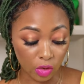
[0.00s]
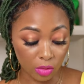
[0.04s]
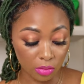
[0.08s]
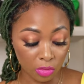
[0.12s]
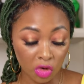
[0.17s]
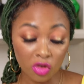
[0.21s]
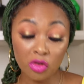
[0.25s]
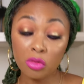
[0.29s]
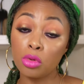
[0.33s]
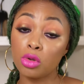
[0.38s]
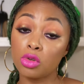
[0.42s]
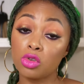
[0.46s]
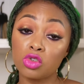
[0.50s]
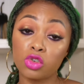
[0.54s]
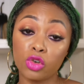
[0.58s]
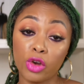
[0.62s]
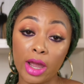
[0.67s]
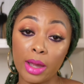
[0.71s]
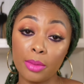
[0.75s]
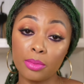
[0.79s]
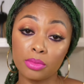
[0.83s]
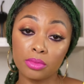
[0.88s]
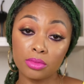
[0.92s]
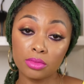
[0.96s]
Removable
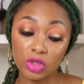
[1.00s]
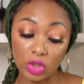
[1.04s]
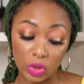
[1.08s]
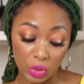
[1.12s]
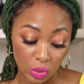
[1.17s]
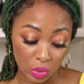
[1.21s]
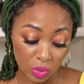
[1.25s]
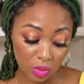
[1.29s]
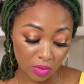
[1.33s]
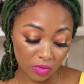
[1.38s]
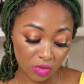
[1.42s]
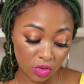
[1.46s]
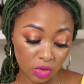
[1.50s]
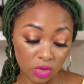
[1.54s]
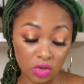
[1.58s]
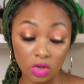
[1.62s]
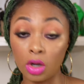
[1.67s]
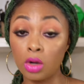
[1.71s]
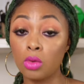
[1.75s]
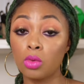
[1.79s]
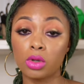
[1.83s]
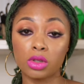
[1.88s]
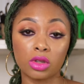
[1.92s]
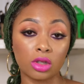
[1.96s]
strap too, if you
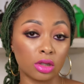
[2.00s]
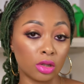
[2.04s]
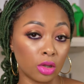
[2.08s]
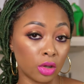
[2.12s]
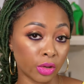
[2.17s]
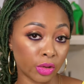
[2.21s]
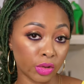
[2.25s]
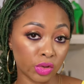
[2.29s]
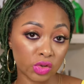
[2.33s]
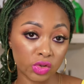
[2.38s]
don't want the longer